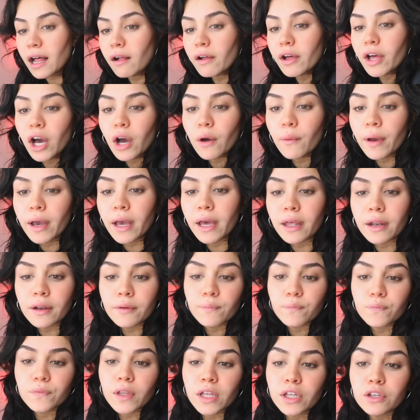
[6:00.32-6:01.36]
I'll go
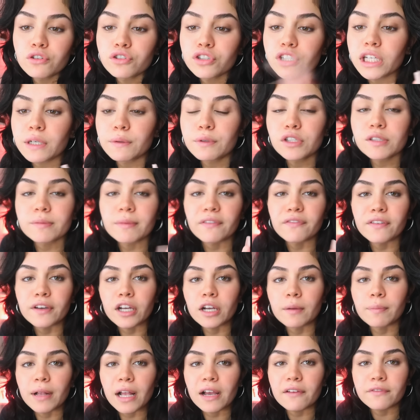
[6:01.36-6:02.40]
in, and usually I would use my
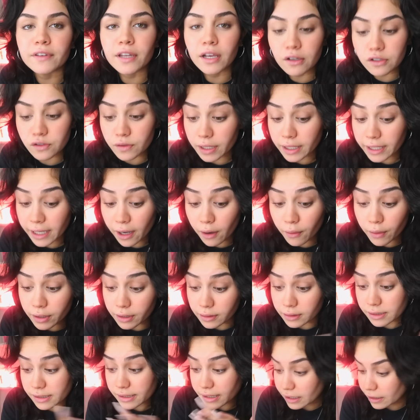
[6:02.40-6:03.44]
finger, but I have nails right now
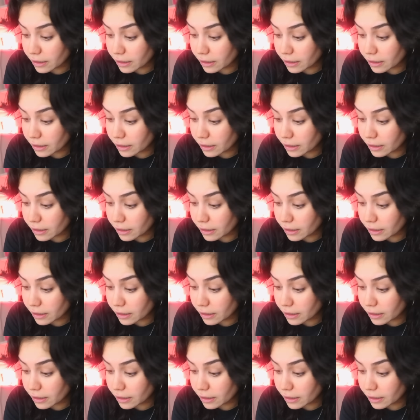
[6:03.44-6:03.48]
and it's